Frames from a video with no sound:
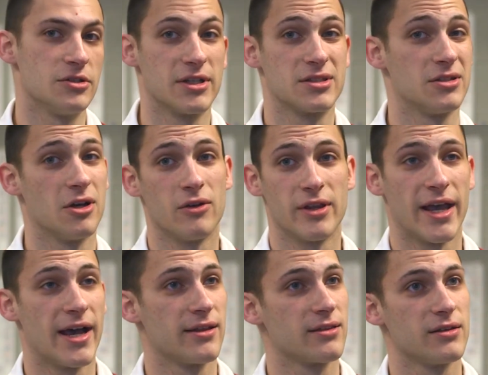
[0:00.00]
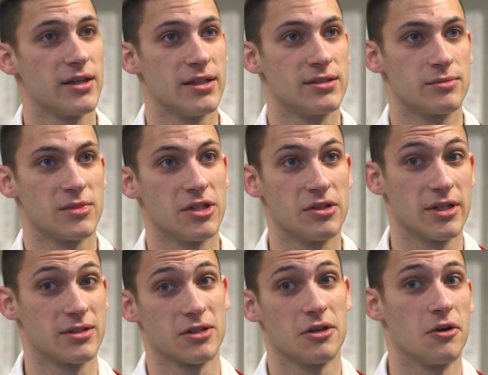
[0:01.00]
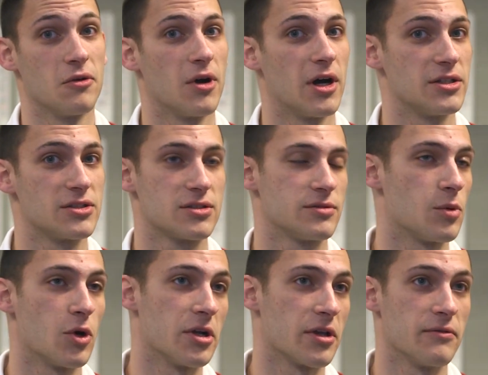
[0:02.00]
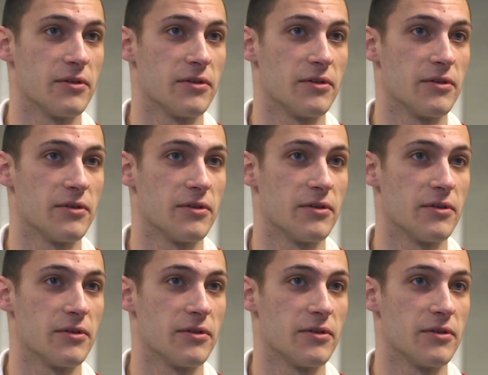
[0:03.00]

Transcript: You get to know the athletes and you get to go watch sporting